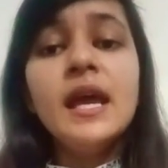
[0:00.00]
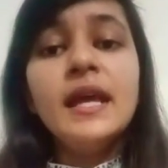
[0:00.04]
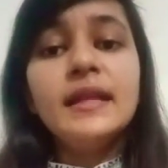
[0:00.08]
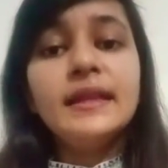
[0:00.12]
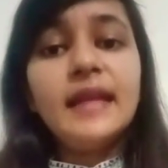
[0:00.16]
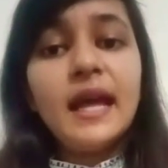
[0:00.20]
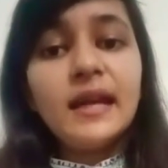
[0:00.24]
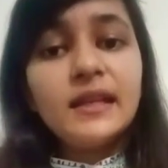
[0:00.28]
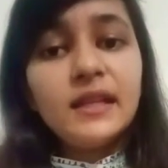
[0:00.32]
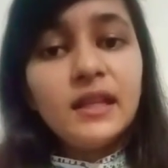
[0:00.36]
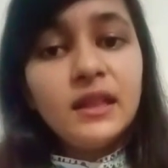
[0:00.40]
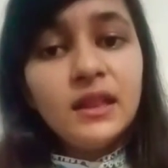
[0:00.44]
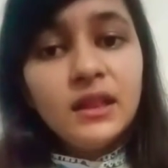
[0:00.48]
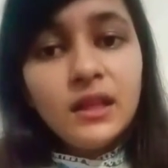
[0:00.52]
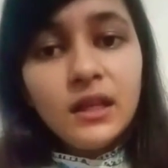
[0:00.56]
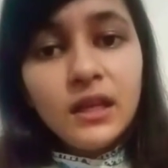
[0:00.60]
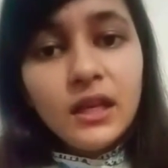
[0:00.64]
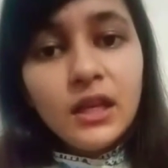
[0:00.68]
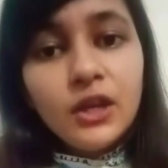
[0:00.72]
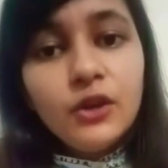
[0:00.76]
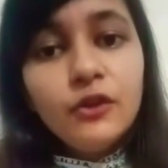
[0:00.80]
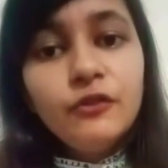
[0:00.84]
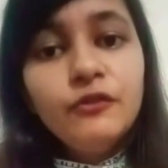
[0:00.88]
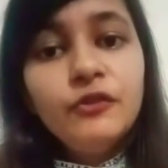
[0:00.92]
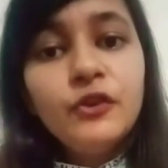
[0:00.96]
that in the
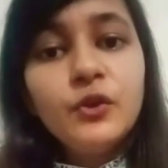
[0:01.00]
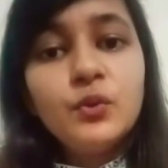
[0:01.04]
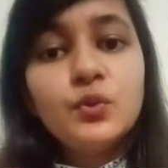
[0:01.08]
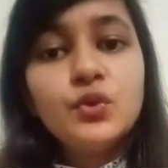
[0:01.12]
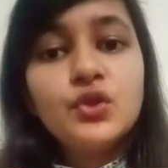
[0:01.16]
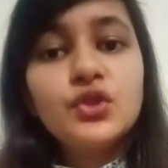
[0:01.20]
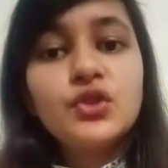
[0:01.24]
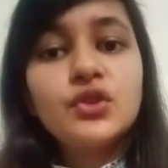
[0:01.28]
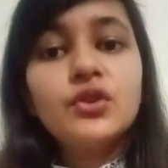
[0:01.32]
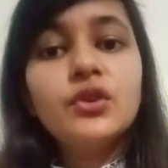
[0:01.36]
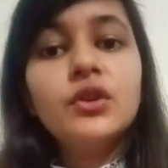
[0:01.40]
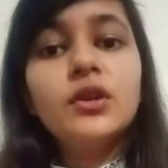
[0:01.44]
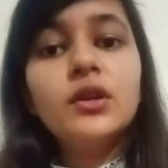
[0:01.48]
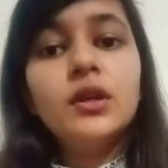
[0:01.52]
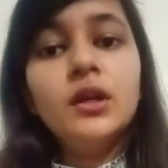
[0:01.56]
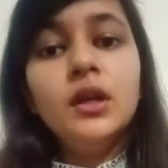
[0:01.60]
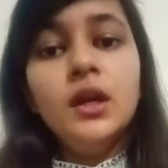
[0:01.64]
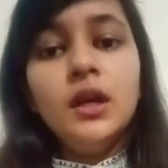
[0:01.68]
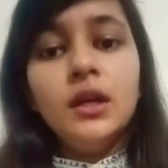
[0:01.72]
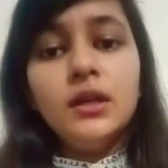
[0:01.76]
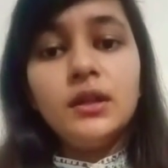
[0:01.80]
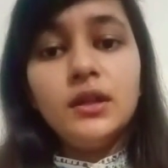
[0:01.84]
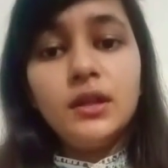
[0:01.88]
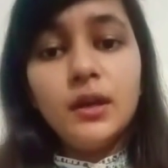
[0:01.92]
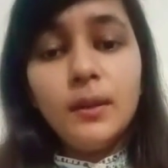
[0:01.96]
near future
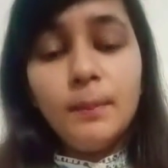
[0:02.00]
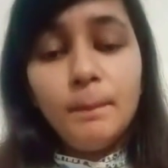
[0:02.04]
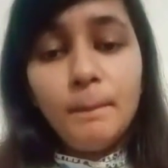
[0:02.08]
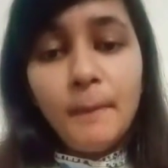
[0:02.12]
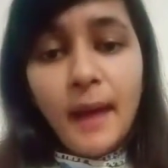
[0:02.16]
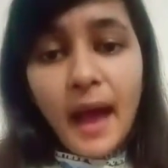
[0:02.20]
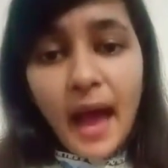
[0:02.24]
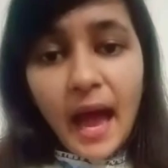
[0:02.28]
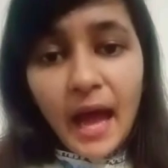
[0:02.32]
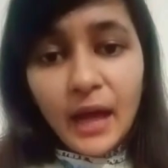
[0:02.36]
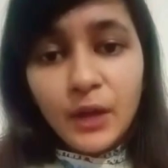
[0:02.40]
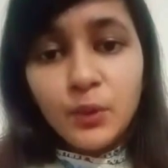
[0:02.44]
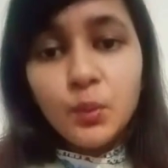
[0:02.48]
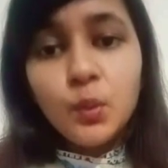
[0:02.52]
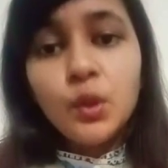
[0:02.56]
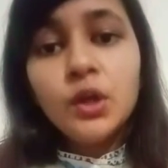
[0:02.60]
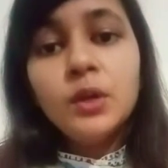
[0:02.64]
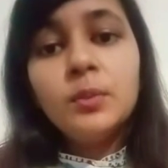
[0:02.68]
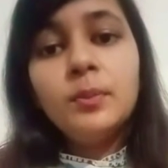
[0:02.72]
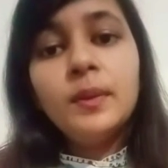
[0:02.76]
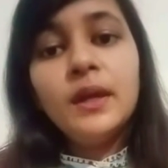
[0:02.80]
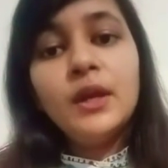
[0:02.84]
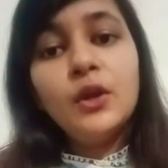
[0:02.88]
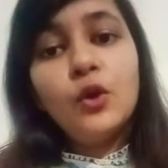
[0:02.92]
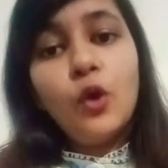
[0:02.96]
the man
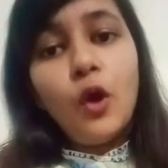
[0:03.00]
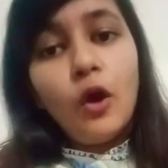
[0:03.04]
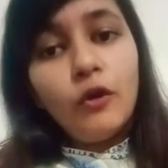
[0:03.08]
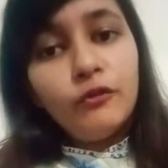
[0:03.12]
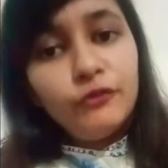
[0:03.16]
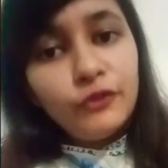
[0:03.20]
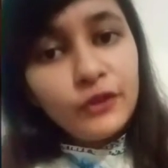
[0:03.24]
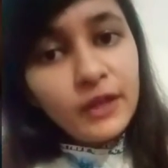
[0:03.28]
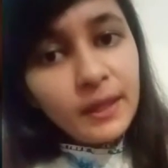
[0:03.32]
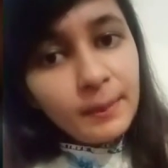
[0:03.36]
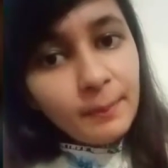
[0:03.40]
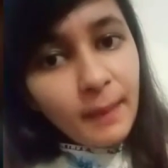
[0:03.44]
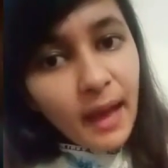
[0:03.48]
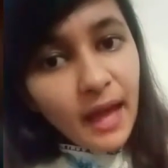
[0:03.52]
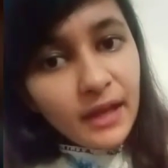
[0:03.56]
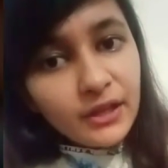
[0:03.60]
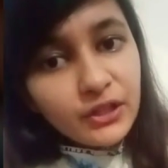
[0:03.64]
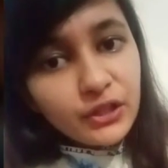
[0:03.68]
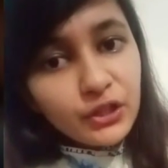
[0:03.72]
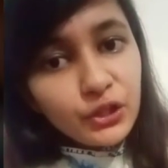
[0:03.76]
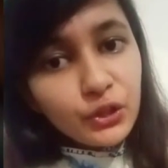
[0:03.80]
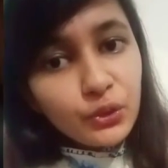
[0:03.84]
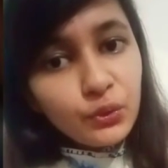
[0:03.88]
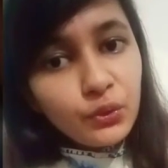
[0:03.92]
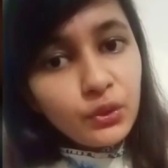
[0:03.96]
would be lawfully
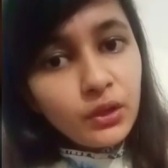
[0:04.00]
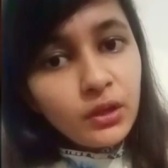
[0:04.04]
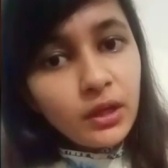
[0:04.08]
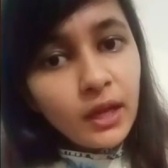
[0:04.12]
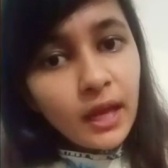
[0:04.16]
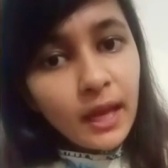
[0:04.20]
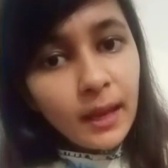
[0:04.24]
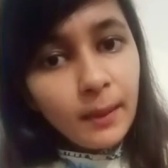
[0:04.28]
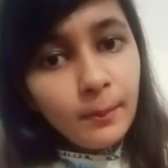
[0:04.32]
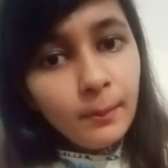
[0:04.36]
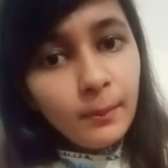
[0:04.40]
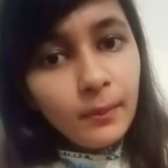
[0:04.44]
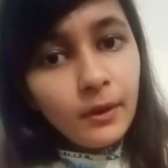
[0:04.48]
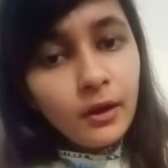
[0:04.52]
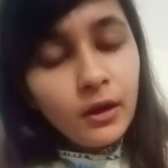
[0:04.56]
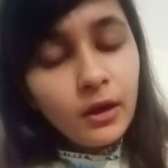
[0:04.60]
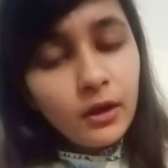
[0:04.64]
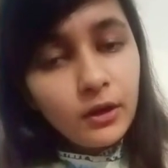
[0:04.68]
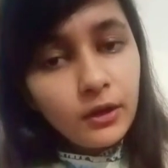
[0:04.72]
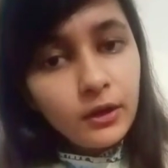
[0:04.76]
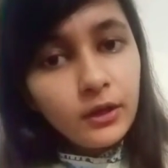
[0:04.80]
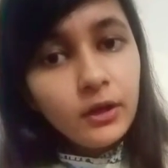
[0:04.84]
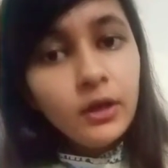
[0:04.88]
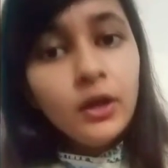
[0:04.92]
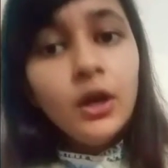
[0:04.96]
married to
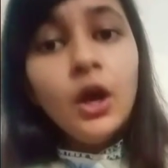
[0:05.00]
her,